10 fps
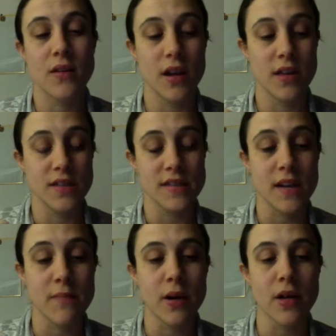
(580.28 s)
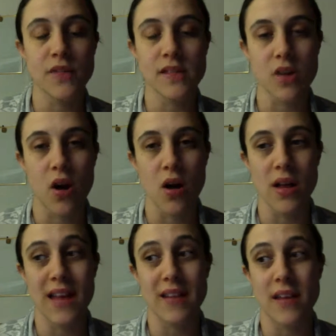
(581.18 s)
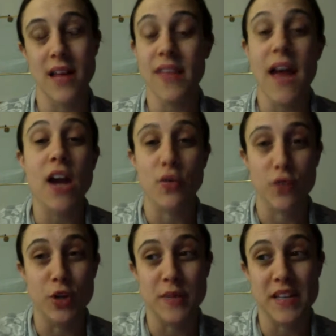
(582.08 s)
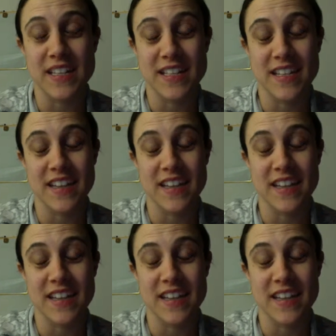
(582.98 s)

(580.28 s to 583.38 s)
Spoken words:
at the second part of this call, and that group is